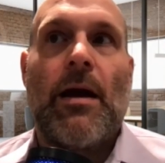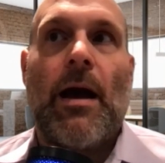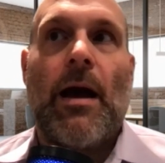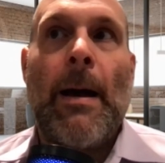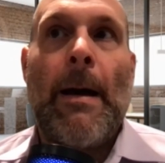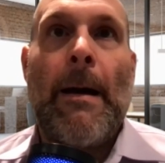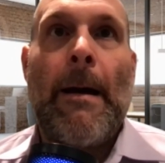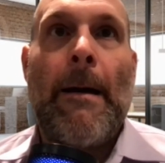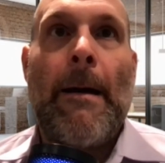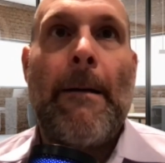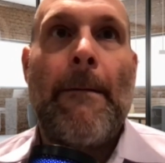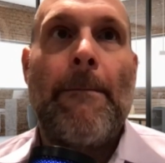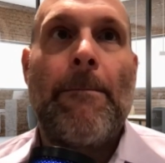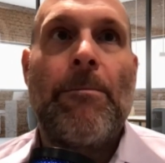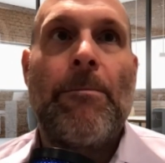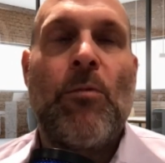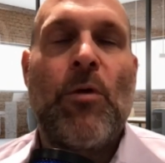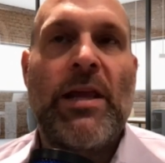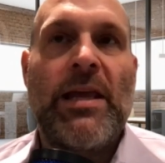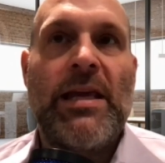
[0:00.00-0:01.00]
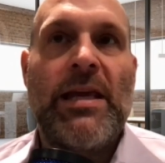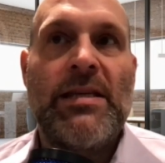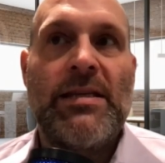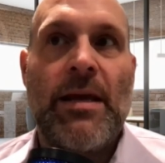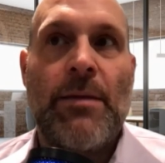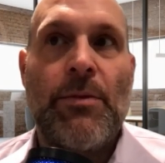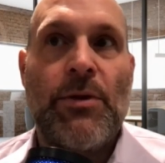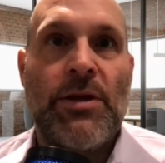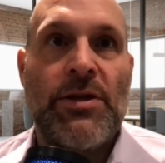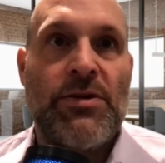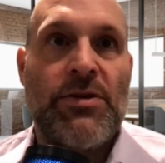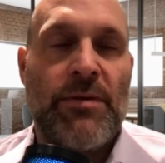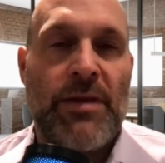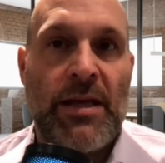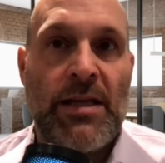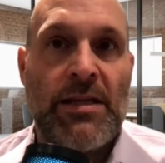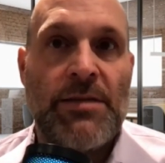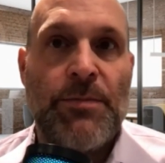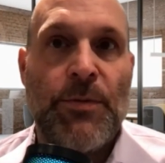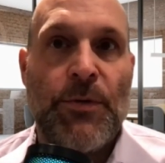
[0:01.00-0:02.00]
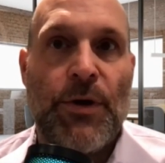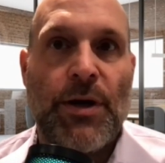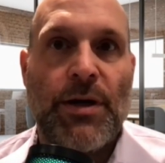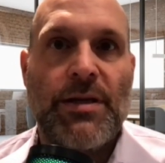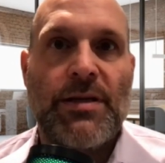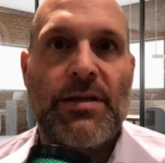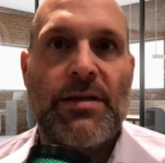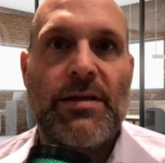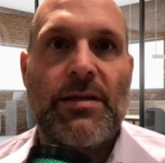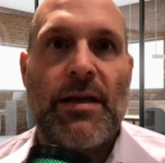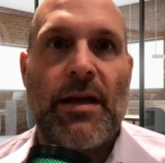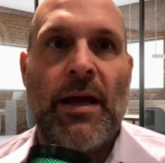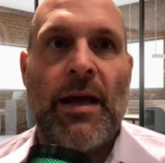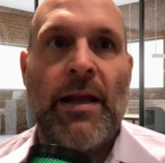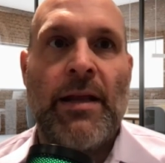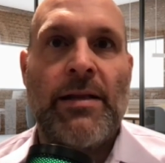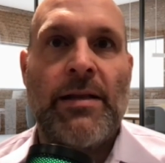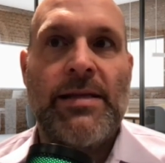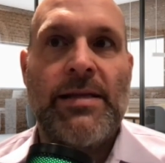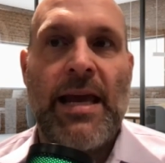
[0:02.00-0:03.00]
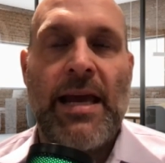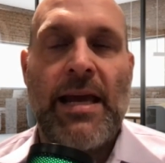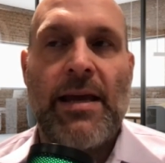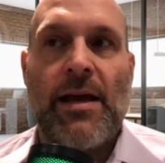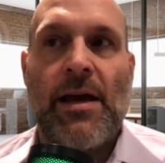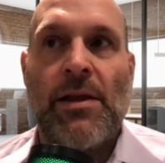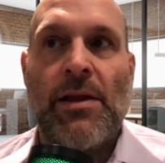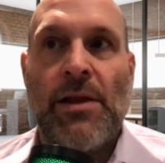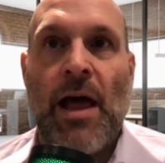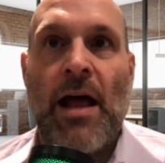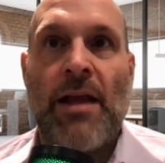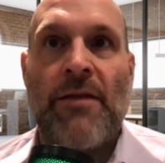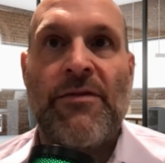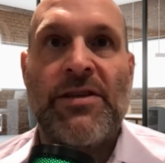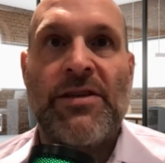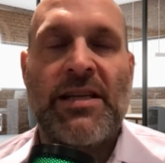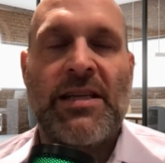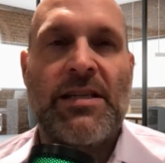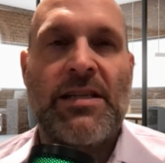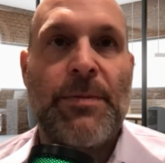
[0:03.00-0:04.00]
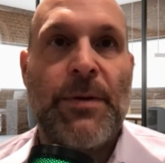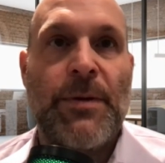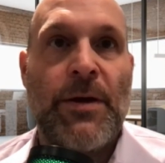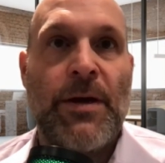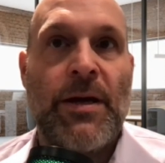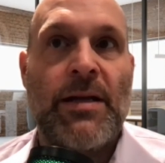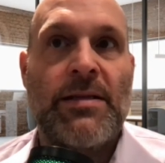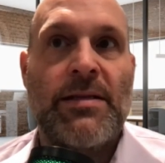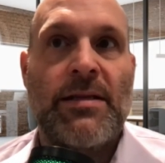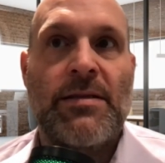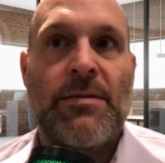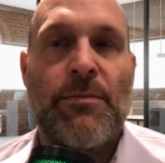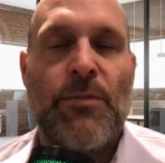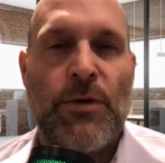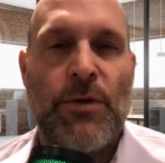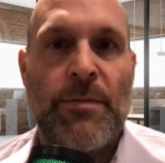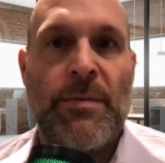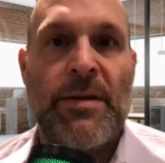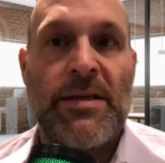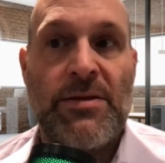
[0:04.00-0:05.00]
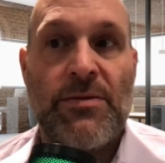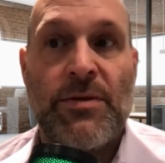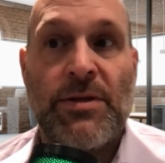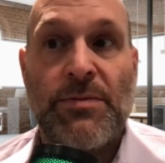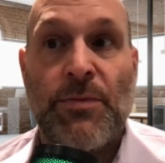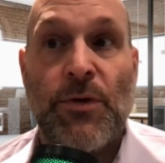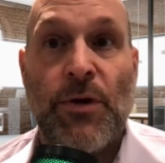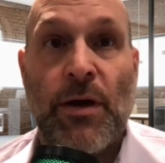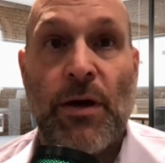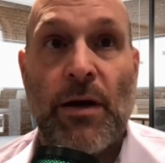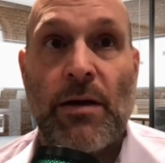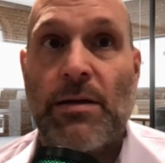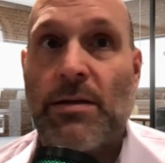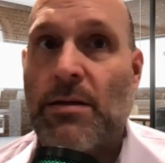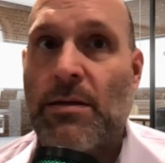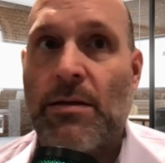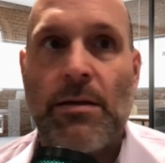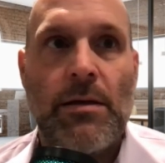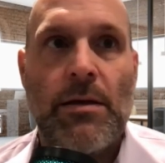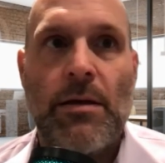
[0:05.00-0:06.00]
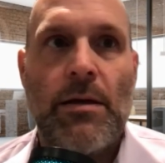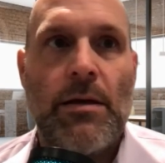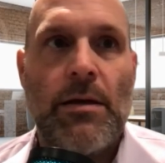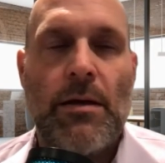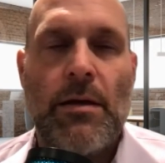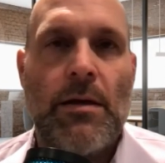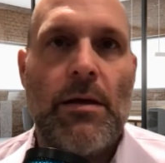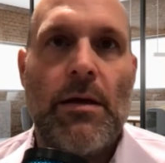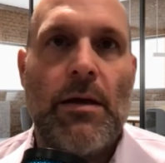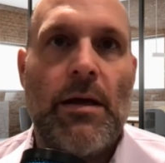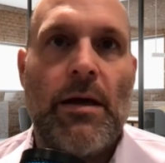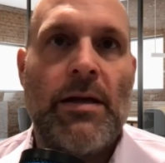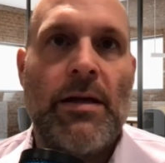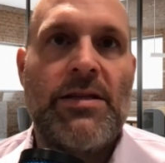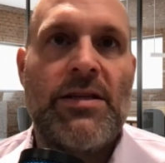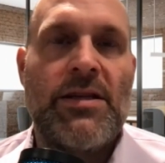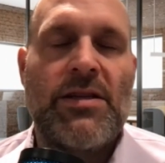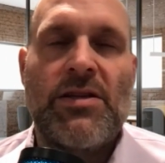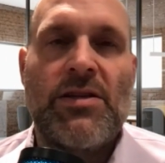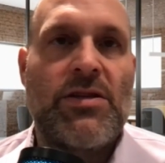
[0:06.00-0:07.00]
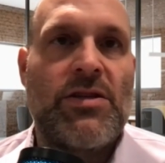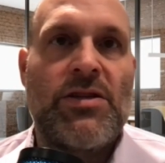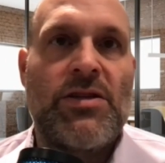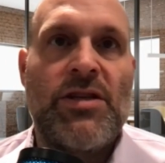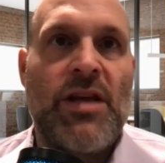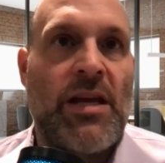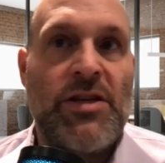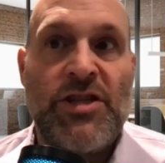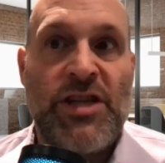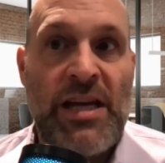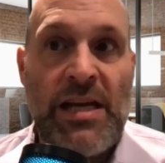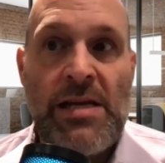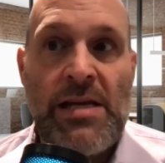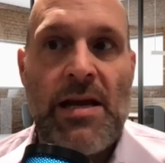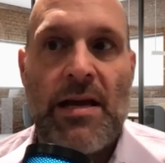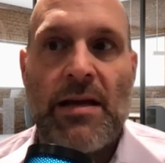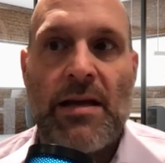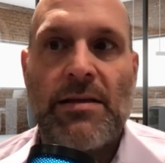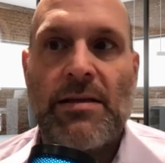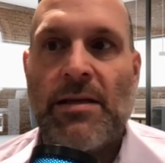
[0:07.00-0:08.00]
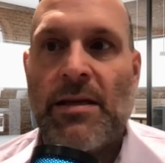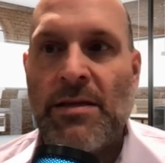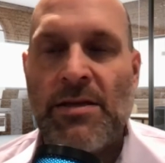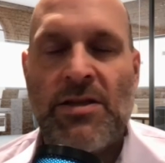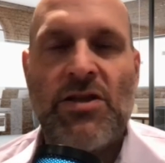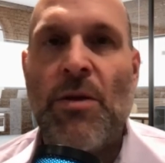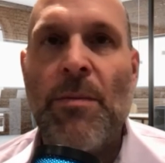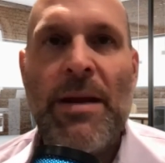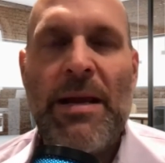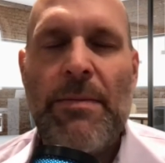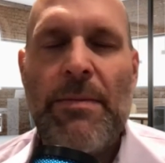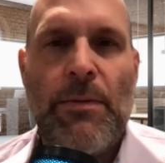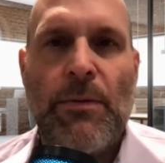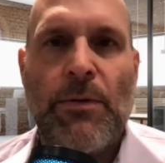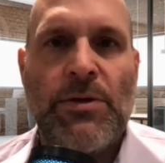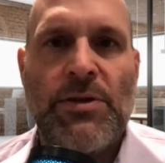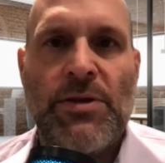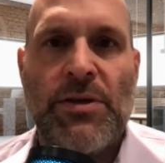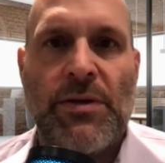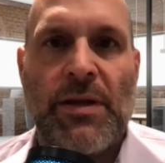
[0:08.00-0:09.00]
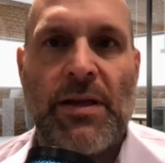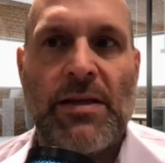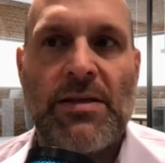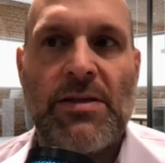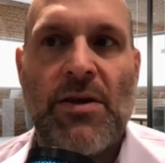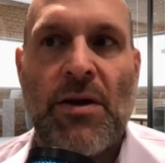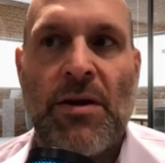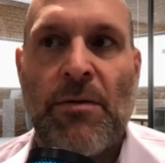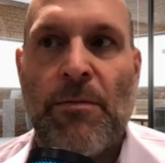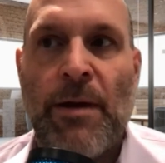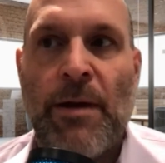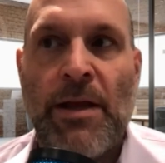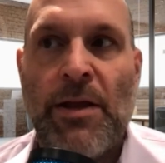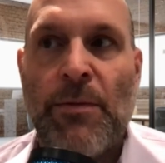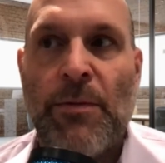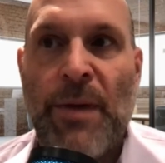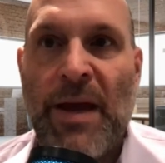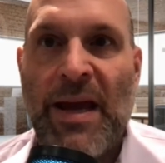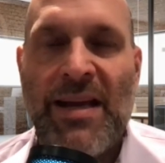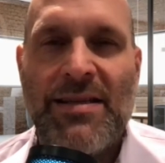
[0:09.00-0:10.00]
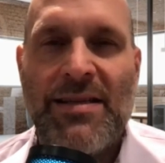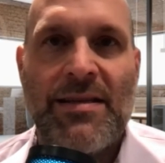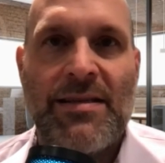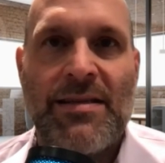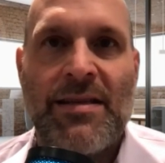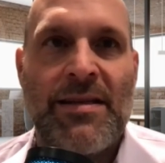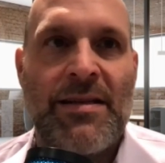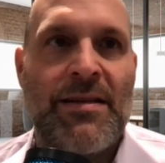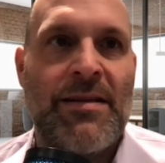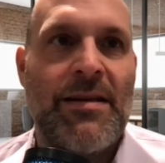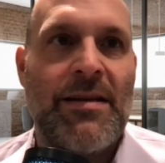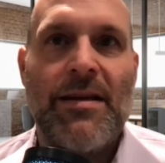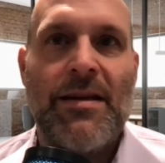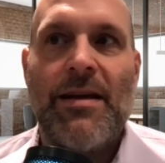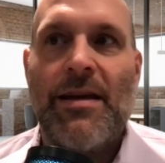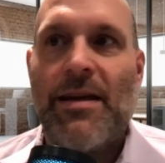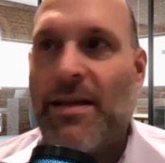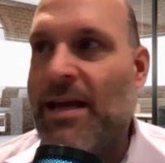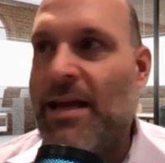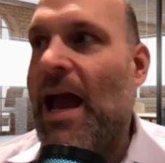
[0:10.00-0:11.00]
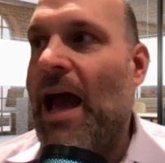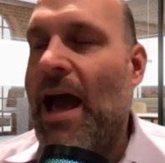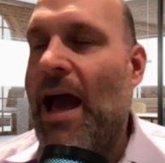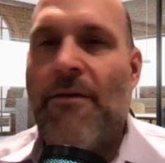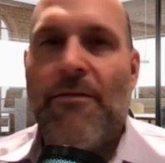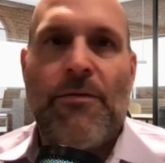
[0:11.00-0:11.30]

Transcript: what he's able to do with his books and take a lot of his experiences and put them into his books. It's just genius. And so many people do this on a regular basis. And yeah,